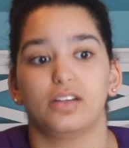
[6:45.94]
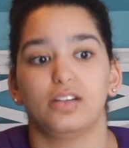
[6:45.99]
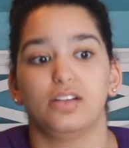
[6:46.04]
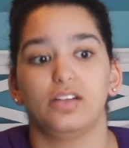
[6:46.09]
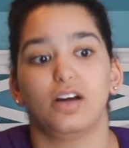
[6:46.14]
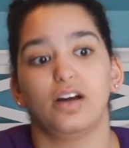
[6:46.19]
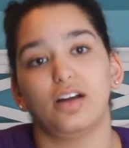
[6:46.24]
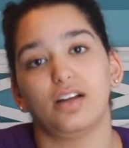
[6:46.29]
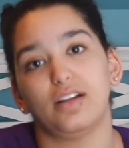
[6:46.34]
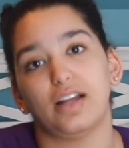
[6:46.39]

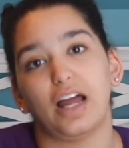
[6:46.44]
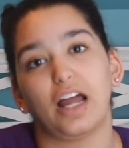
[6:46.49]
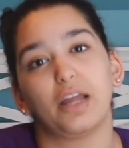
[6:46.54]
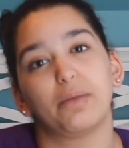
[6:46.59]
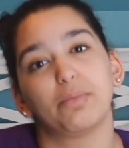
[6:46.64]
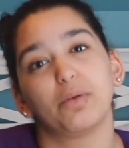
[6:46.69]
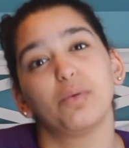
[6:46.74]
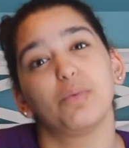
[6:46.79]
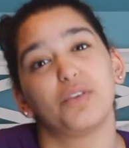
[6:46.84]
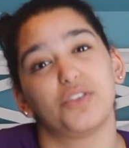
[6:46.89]
not
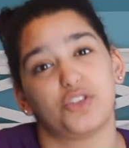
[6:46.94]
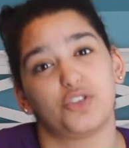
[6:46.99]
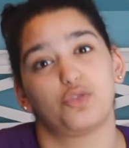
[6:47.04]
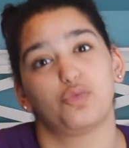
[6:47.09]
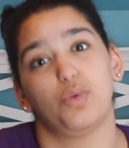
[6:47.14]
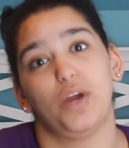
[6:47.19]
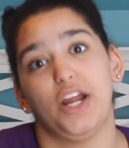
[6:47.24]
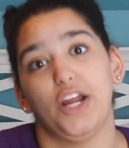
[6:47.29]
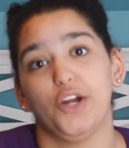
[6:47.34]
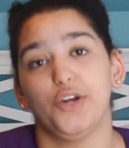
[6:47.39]
hyper, which is
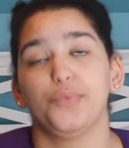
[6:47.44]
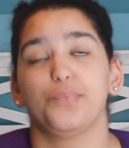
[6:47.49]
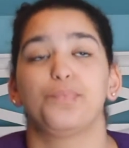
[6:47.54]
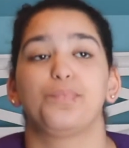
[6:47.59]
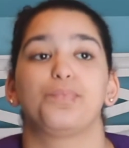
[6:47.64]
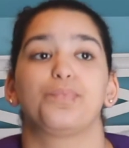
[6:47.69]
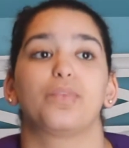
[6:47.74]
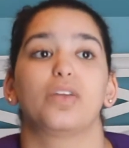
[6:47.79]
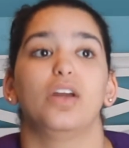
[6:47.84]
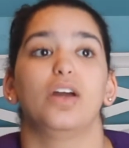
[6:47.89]
rare,
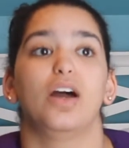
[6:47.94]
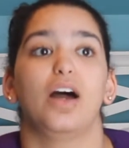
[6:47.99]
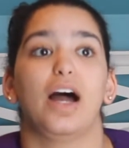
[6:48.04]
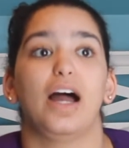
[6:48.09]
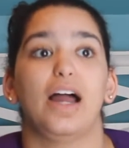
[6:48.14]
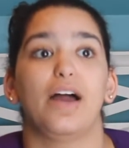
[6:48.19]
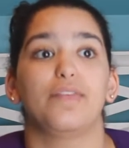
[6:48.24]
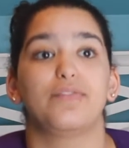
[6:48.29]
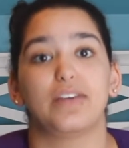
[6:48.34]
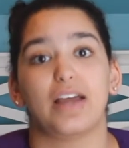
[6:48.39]

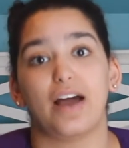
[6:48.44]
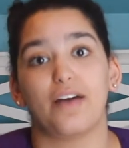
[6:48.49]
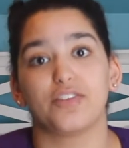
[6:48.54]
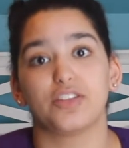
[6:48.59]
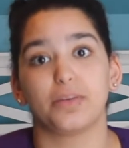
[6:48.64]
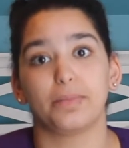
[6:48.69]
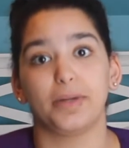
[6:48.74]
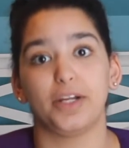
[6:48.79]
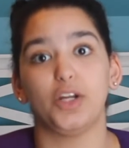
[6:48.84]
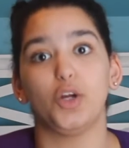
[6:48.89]
I have to have
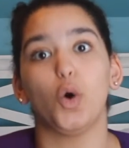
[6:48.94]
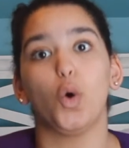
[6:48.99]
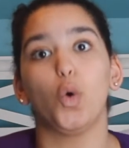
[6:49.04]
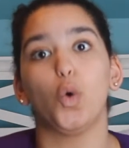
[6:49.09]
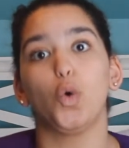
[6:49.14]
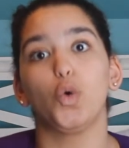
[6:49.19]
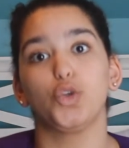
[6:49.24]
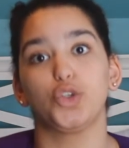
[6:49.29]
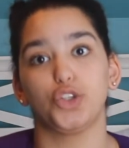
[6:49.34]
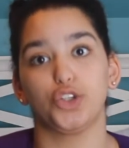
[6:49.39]
somebody
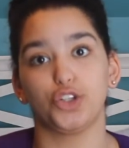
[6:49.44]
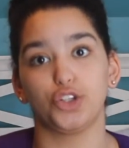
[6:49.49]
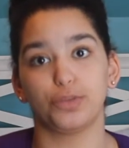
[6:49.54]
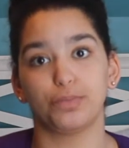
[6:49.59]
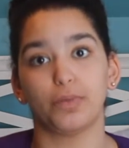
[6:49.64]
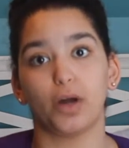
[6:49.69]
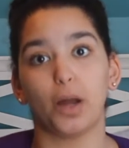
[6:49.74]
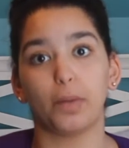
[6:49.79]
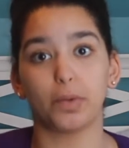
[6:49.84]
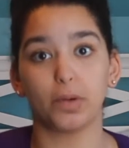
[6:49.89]
hold
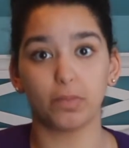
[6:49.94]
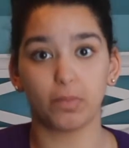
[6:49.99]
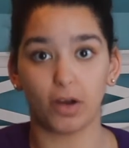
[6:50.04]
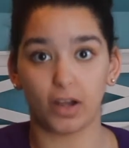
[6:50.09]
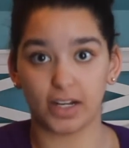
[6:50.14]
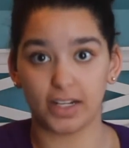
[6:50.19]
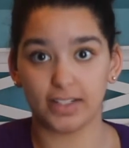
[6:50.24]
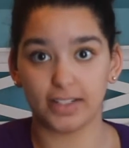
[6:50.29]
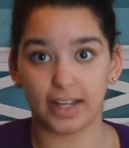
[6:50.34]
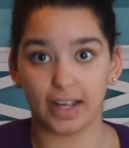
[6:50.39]
her upper
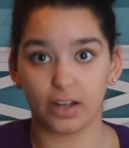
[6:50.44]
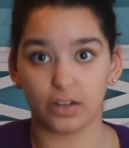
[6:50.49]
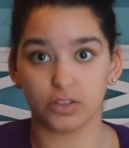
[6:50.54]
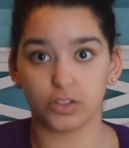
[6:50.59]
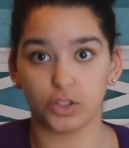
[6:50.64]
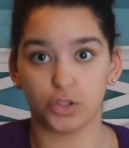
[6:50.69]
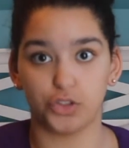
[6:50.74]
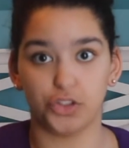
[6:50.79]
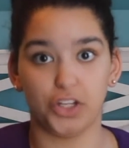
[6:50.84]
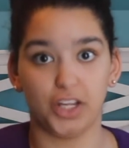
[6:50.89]
body down
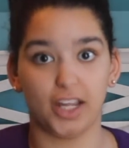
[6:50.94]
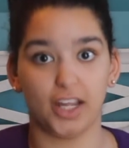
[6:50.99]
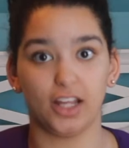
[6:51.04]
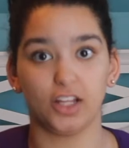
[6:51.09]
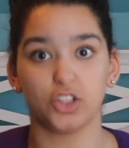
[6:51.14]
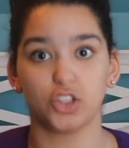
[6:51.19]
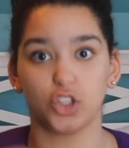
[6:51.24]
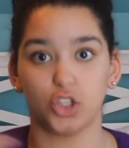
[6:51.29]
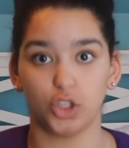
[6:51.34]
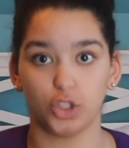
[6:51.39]
so she
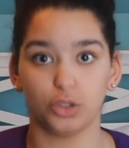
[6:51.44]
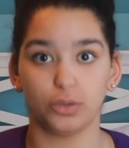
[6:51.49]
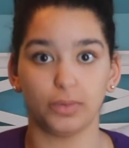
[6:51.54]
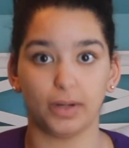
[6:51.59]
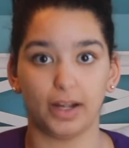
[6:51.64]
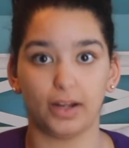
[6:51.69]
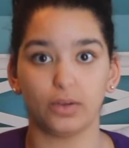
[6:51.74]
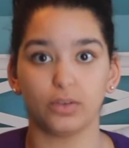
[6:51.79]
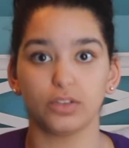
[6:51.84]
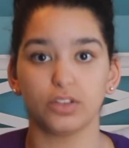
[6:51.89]
can't turn
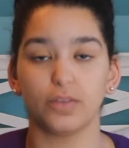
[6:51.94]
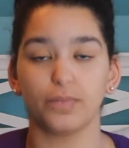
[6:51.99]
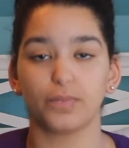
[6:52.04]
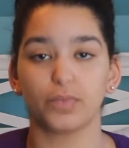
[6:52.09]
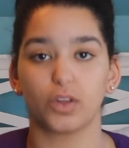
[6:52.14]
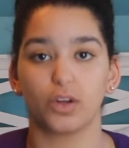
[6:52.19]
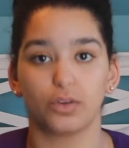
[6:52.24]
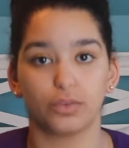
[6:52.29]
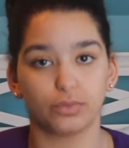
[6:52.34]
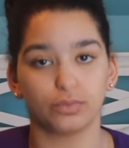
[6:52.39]
around
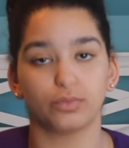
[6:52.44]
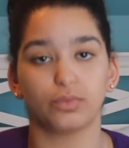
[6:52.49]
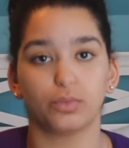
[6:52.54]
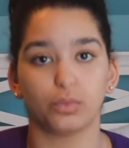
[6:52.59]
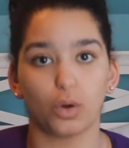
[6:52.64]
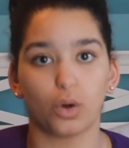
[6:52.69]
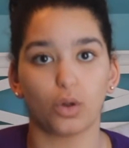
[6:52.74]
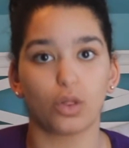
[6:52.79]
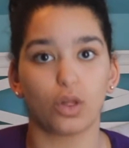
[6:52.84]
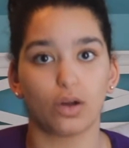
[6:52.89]
or
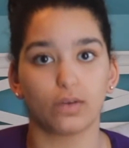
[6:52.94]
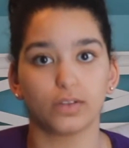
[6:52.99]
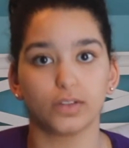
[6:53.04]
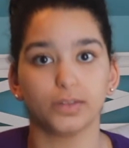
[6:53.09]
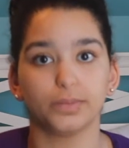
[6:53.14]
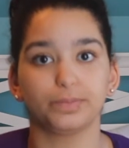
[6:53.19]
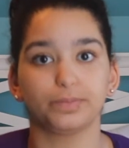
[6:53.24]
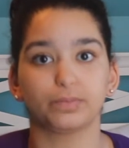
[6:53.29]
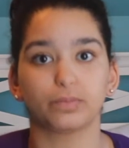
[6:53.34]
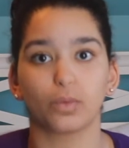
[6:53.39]
roll
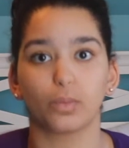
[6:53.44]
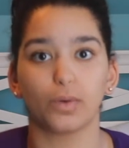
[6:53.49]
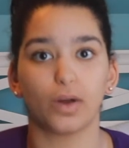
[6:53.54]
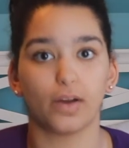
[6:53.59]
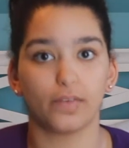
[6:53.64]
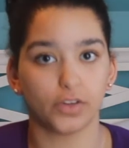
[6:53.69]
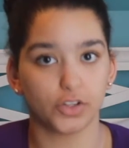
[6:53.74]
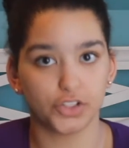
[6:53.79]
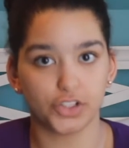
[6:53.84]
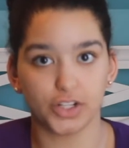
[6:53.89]
over
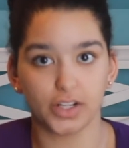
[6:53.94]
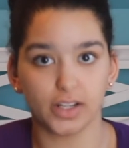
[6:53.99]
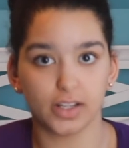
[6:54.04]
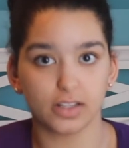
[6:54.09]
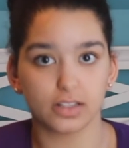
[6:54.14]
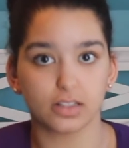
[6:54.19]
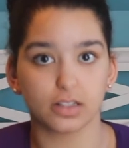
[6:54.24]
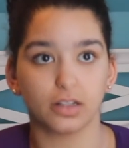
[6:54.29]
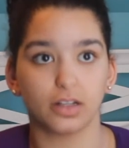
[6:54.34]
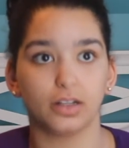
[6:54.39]
wherever she
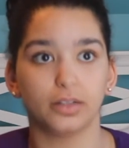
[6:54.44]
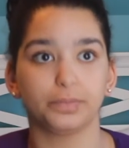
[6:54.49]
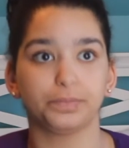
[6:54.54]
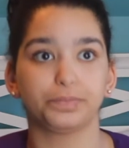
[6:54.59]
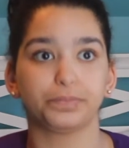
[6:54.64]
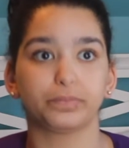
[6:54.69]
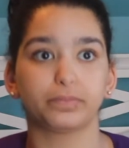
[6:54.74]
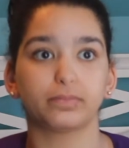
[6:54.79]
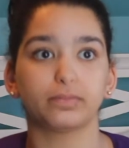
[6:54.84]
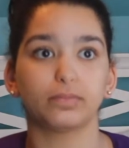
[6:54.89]
is.
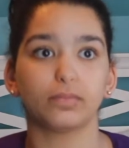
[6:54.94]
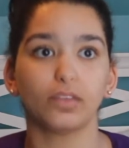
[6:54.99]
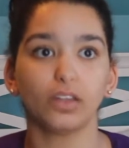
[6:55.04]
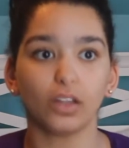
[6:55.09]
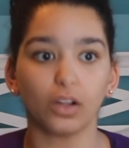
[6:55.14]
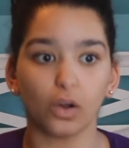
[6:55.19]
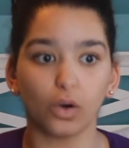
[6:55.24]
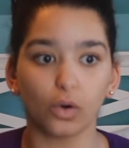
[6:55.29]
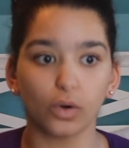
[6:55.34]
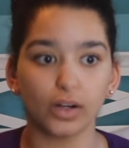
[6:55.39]

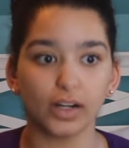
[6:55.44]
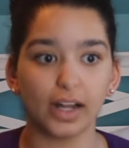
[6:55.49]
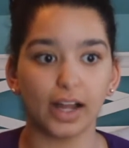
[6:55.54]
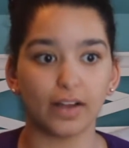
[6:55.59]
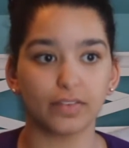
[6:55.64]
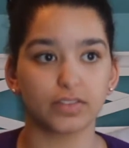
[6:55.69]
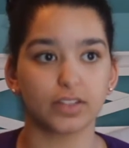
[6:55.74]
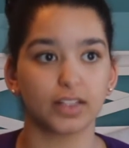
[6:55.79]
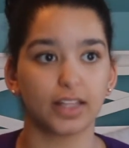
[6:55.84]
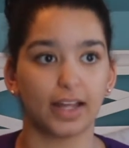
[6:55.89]
Or I
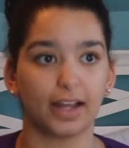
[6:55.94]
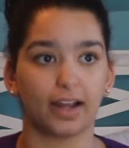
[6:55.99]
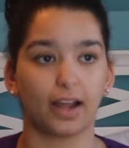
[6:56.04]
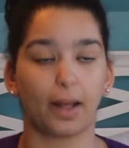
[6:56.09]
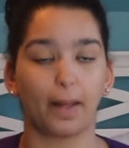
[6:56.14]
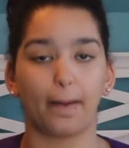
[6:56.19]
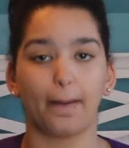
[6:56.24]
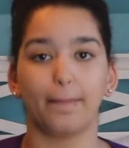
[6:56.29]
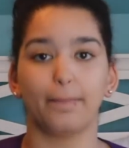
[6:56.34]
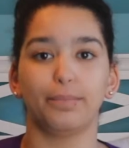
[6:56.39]
have to like
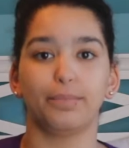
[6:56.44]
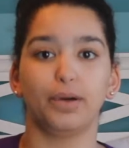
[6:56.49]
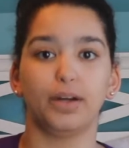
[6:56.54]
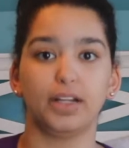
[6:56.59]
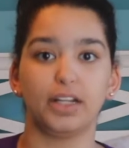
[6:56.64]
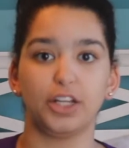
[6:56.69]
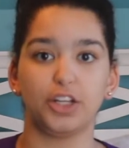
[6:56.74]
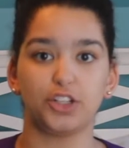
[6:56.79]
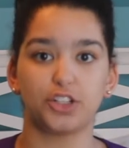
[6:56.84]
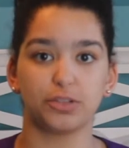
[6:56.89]

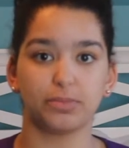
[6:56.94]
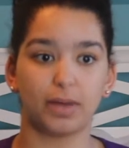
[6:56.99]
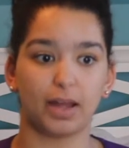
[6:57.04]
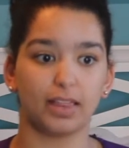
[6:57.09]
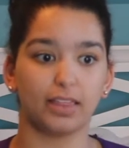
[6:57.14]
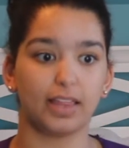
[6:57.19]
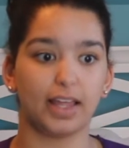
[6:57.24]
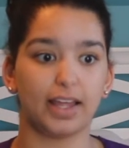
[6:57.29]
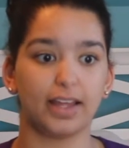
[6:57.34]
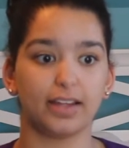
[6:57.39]
put each of
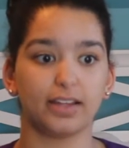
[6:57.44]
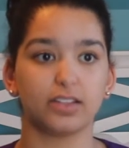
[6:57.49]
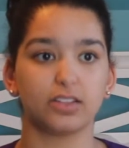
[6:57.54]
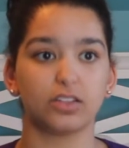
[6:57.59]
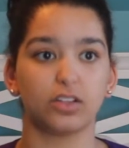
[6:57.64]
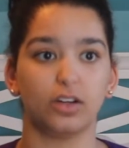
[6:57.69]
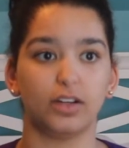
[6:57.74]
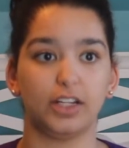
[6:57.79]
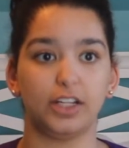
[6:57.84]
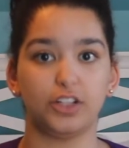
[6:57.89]
my
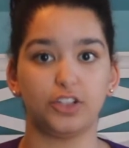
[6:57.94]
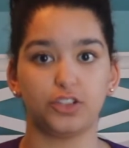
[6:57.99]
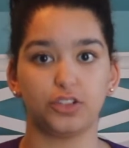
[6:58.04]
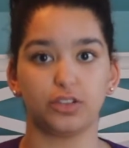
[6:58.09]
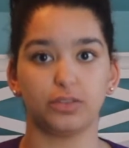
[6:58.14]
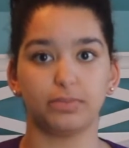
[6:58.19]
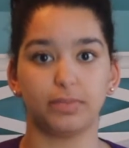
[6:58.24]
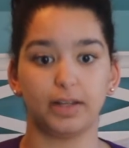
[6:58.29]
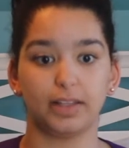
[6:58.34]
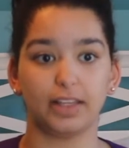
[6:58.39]
legs on
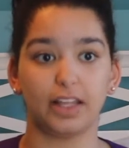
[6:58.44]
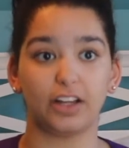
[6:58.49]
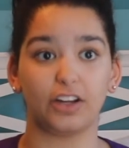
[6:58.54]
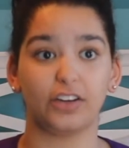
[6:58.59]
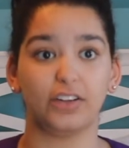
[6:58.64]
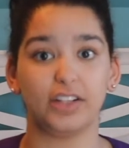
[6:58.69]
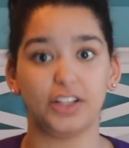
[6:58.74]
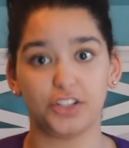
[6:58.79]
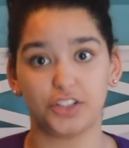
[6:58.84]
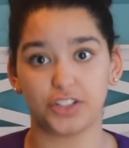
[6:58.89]
my leg
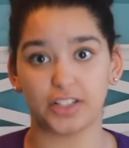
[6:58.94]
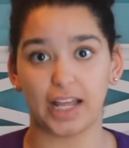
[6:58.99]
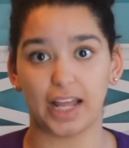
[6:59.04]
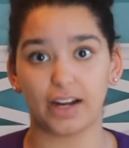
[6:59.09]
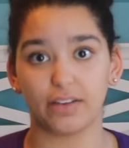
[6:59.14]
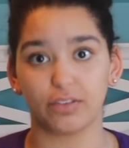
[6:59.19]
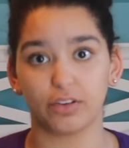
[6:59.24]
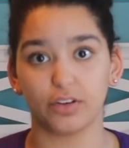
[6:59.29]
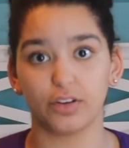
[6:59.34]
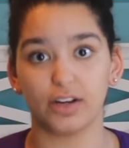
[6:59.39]
on each side
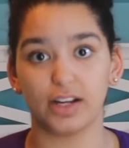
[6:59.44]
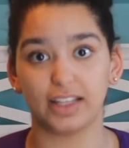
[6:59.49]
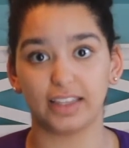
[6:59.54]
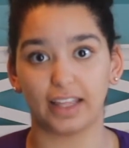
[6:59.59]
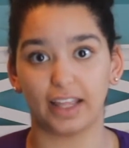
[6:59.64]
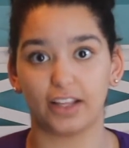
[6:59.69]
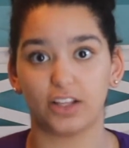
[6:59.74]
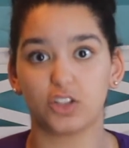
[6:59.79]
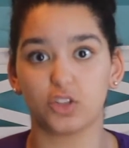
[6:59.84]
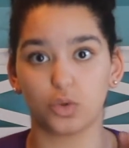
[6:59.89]
of her and
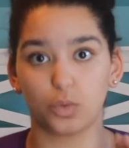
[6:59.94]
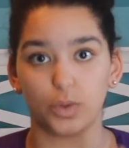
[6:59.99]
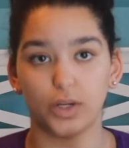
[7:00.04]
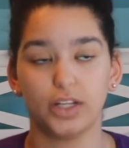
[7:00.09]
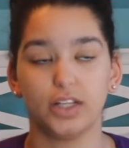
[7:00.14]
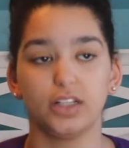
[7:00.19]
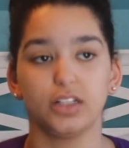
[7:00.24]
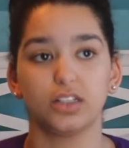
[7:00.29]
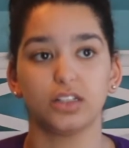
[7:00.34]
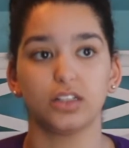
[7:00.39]
like
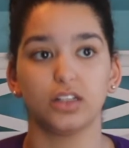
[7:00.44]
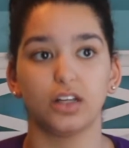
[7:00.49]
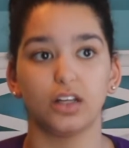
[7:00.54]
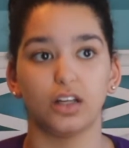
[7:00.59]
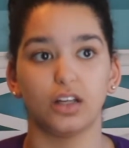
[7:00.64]
squeeze